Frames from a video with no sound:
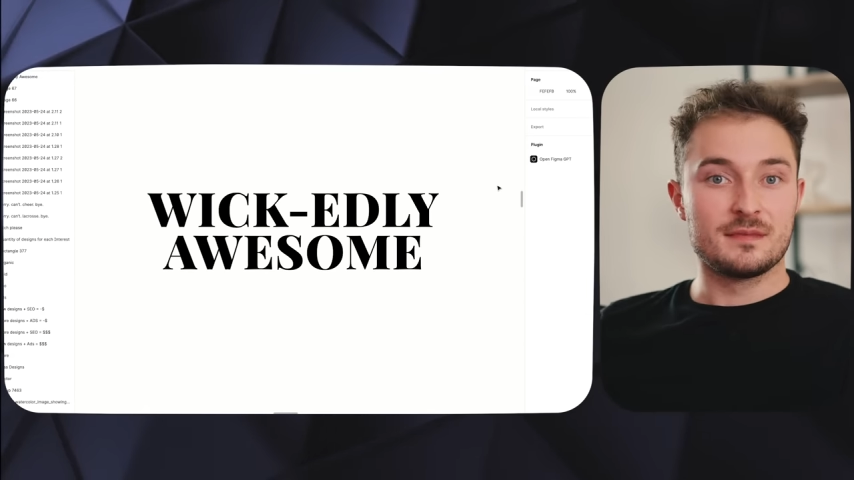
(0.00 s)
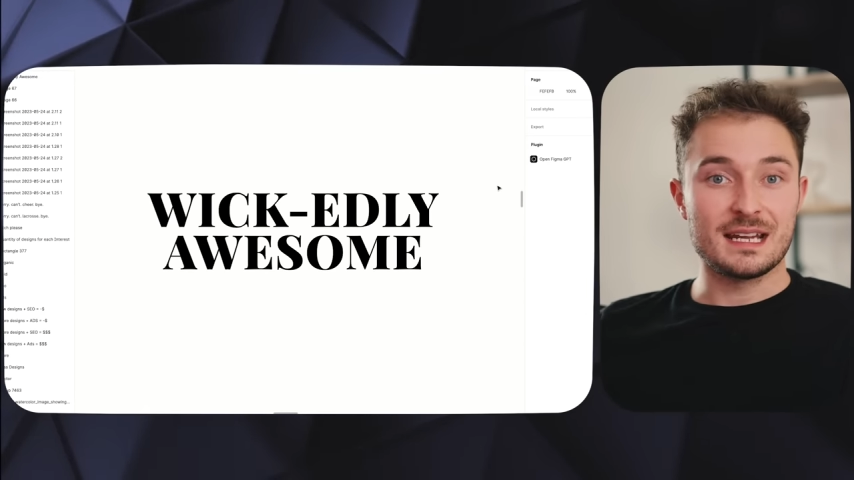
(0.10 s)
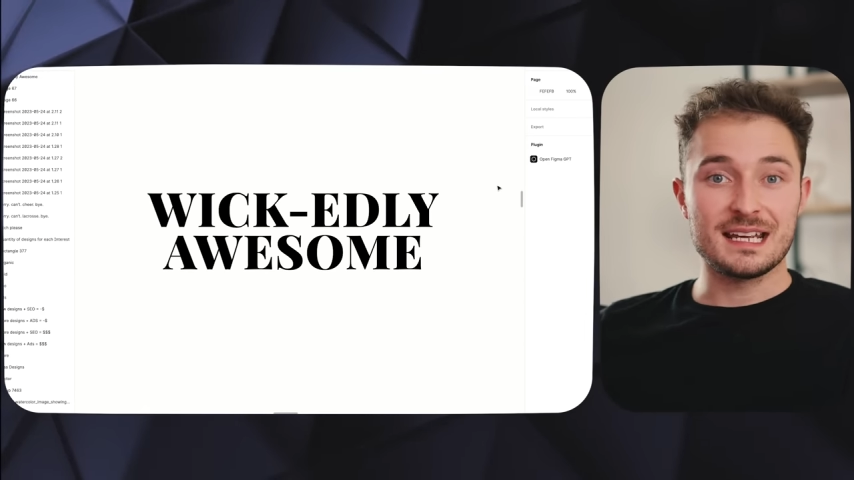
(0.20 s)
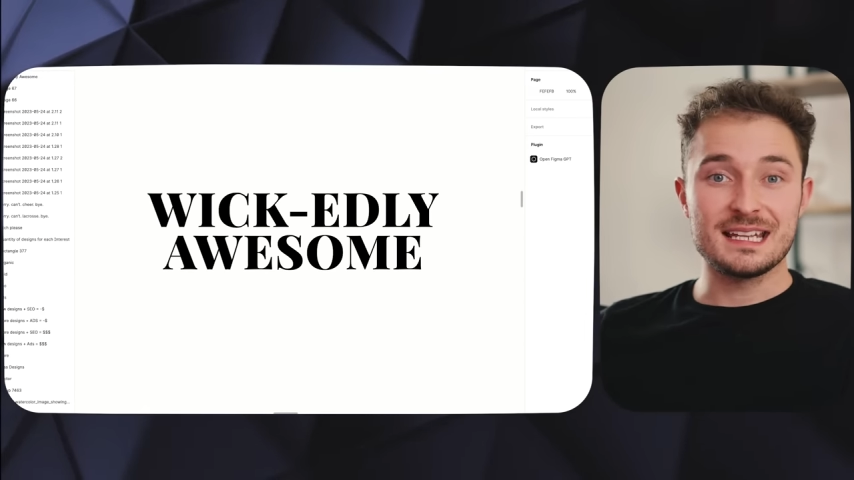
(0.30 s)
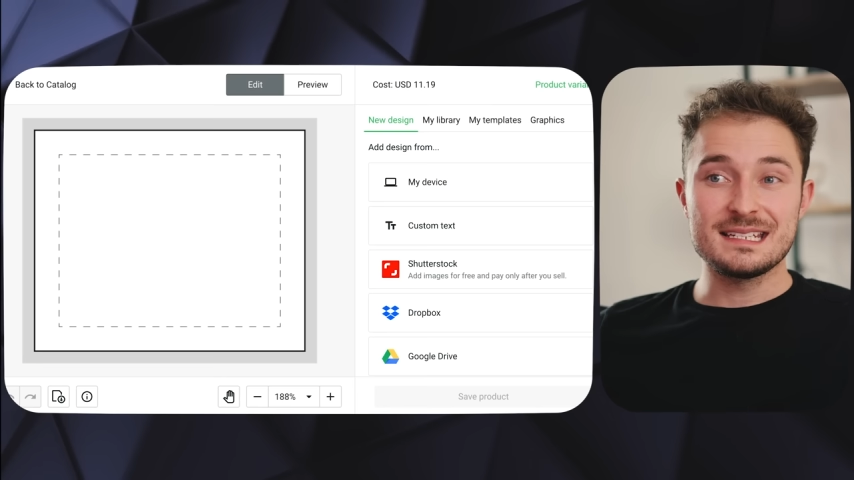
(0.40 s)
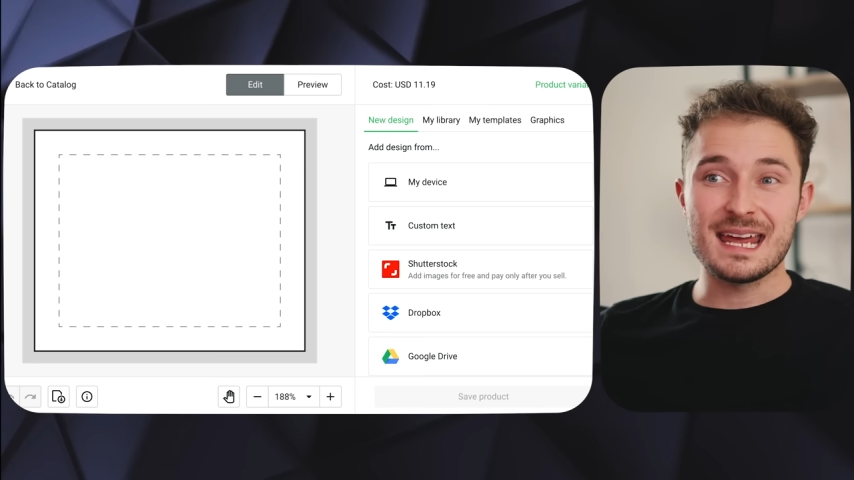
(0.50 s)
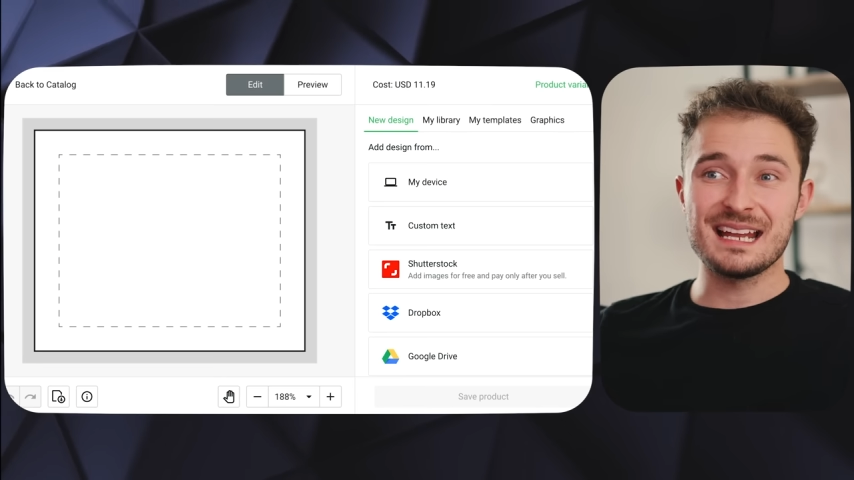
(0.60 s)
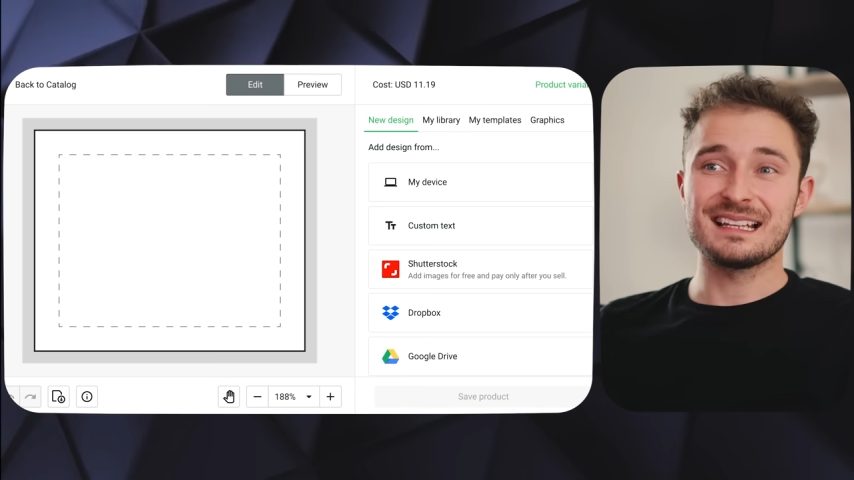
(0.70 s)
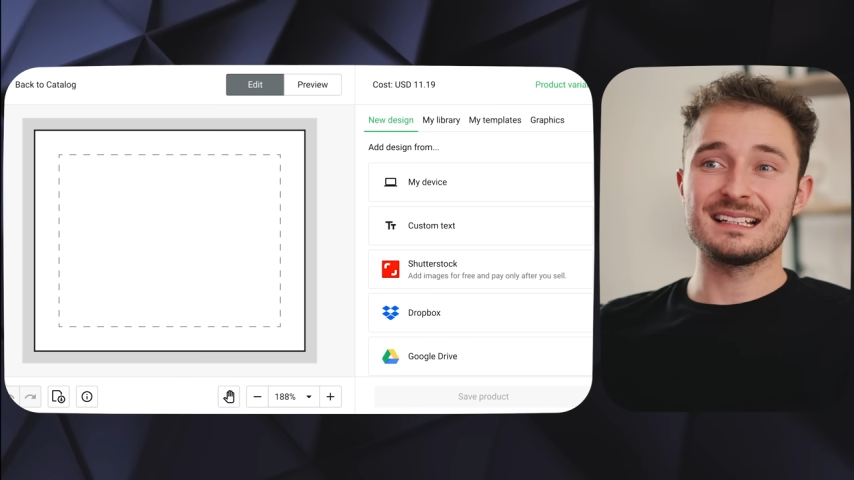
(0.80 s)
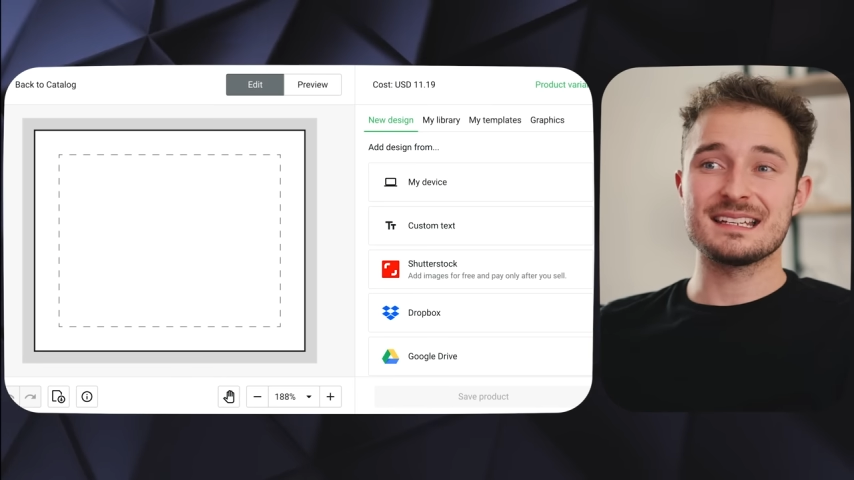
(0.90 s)
Then I can
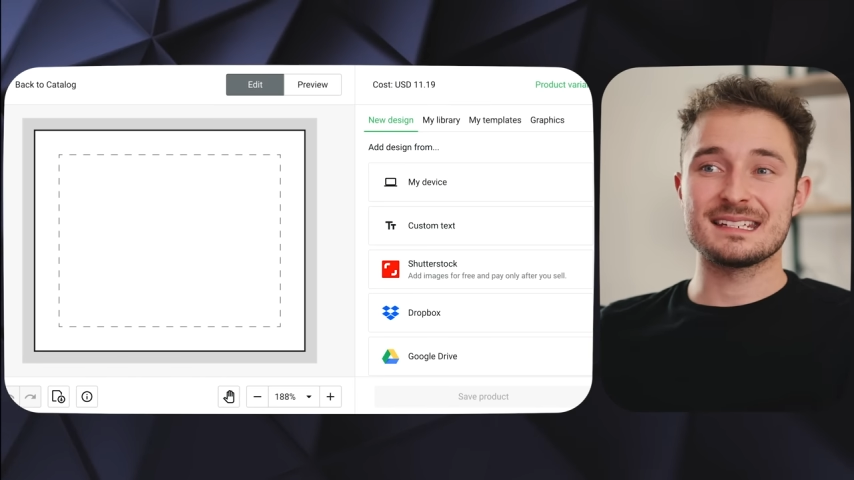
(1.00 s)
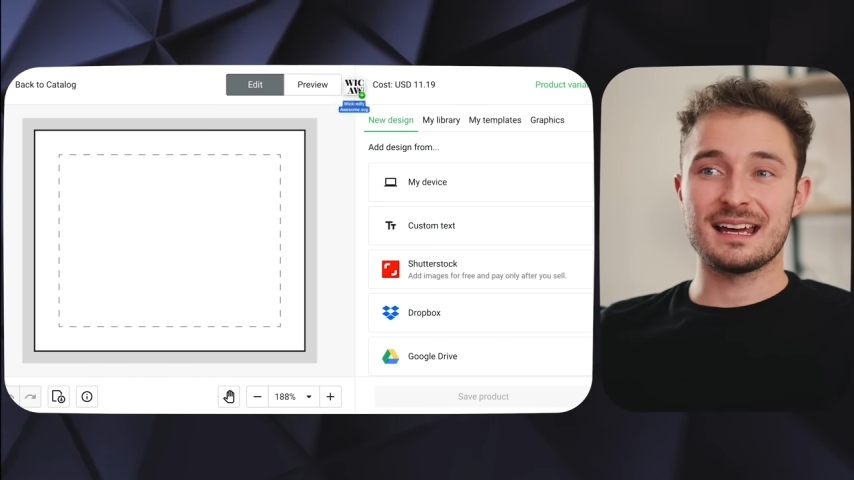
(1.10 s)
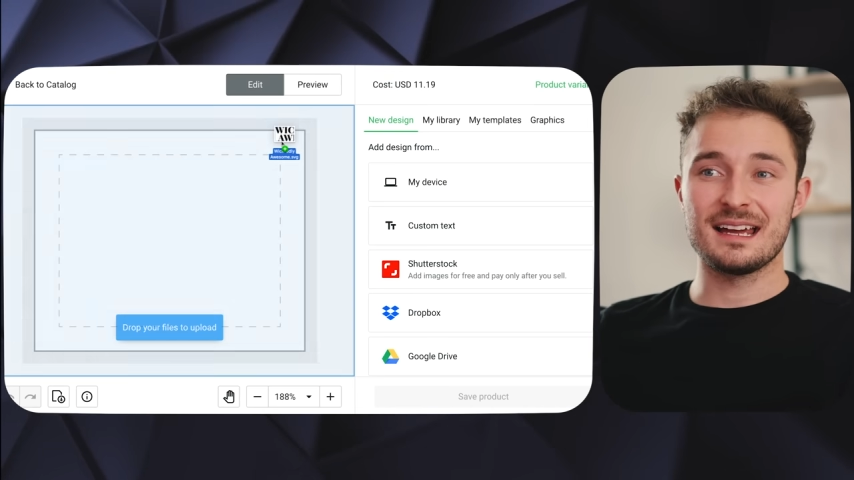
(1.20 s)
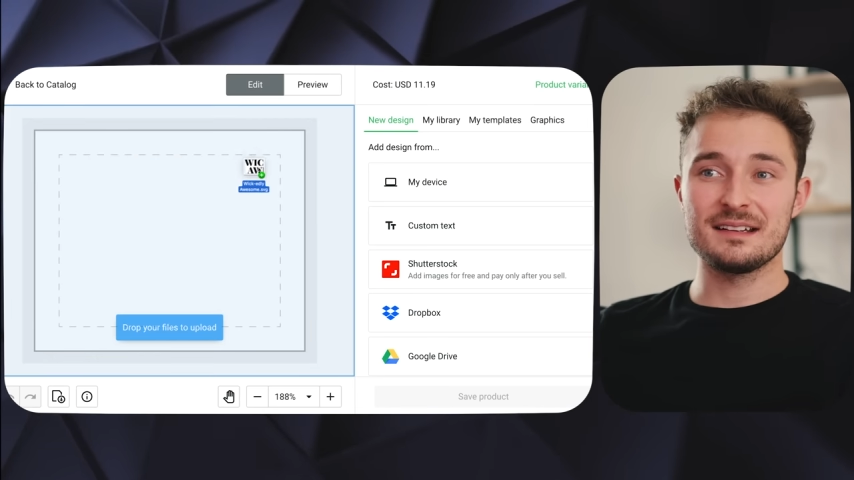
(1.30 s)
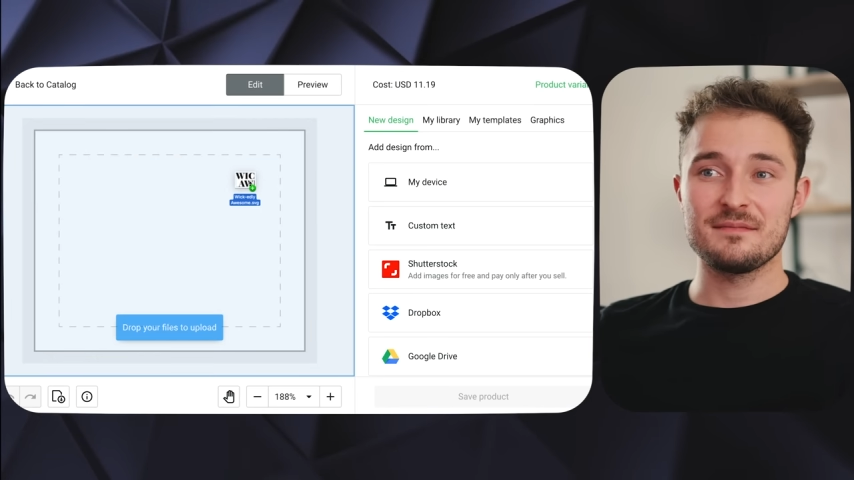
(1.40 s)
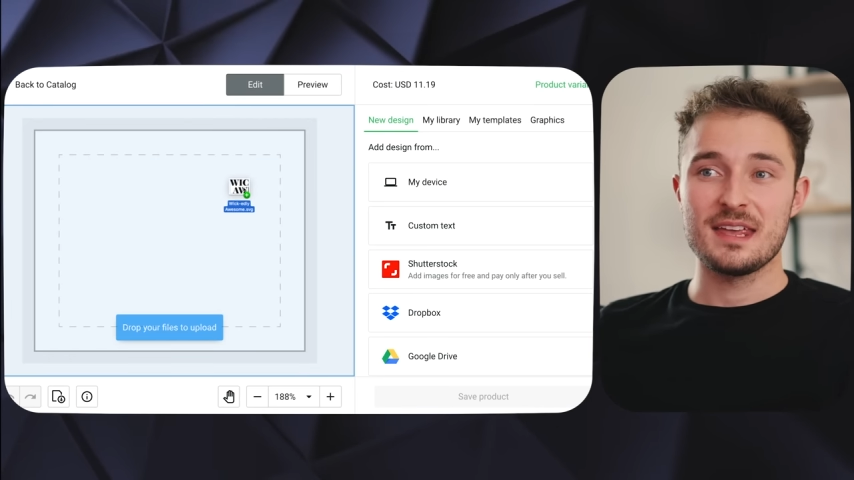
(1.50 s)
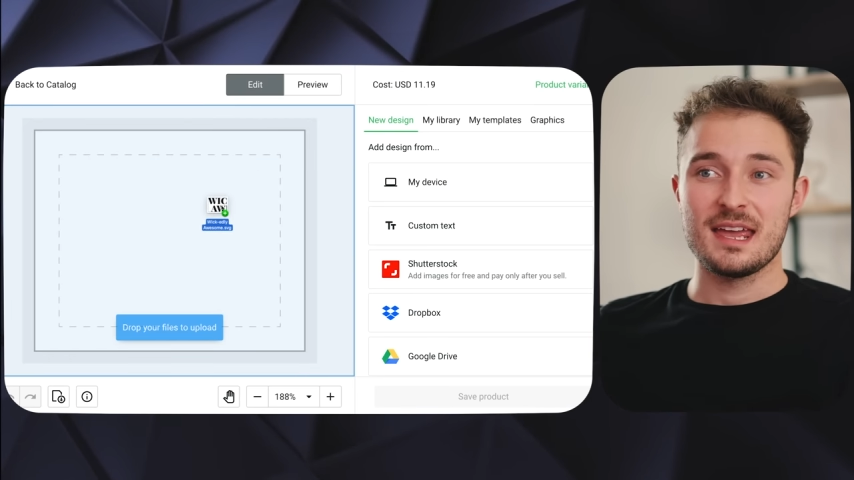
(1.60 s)
take that design